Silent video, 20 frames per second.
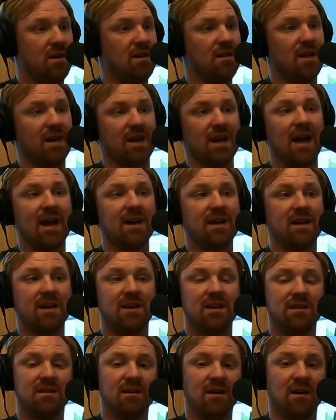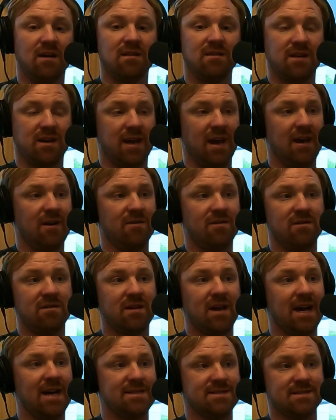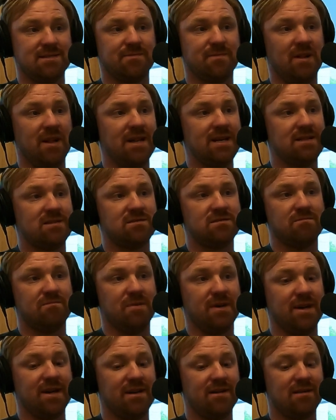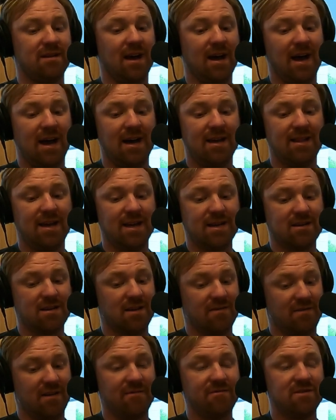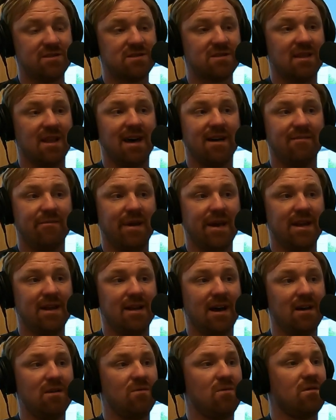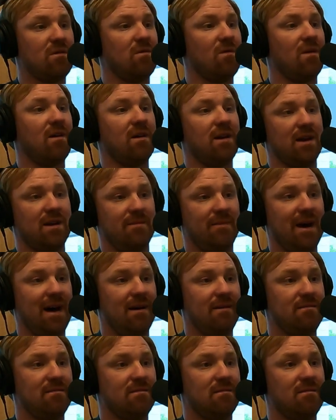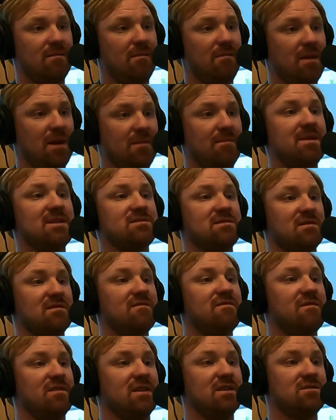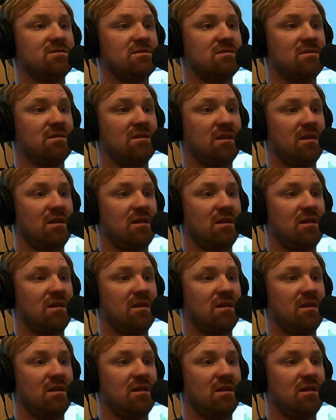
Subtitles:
Like, I get it, the kale hook has its place, but I like, if I'm fishing live bait, I don't want to worry about me missing the fish